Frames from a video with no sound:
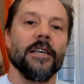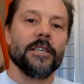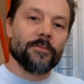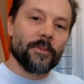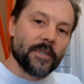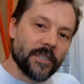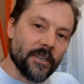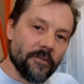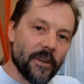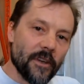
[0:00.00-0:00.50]

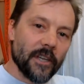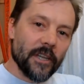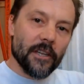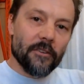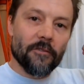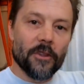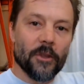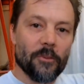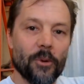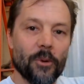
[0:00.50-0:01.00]

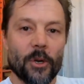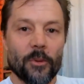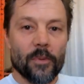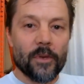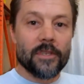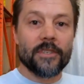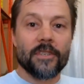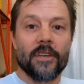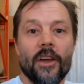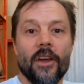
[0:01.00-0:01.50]
specifically for the
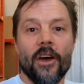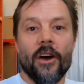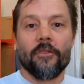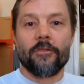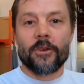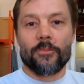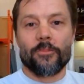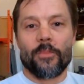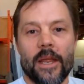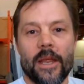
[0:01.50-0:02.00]
purpose
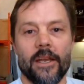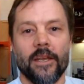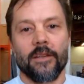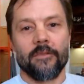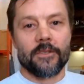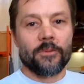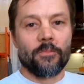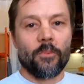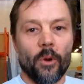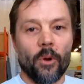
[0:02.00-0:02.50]
of
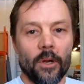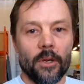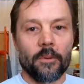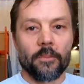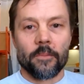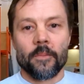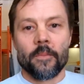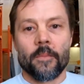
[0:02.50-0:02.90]
competitive sport.